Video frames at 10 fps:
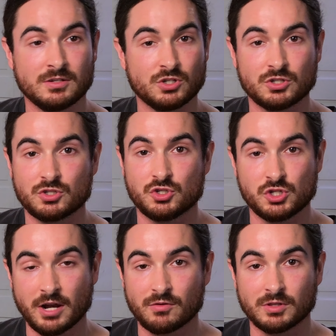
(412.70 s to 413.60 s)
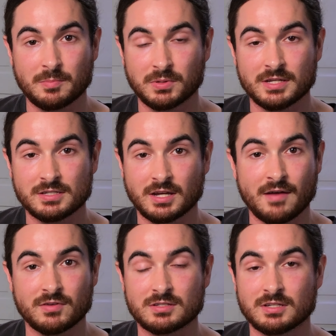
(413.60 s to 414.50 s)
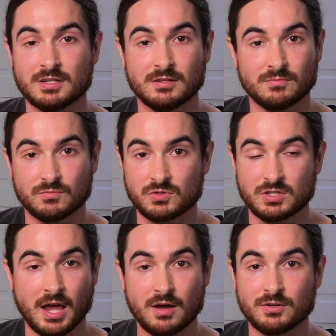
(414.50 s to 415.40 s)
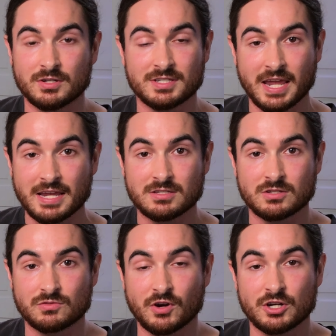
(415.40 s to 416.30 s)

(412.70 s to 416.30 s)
just generally pleasing, obviously sound and taste is very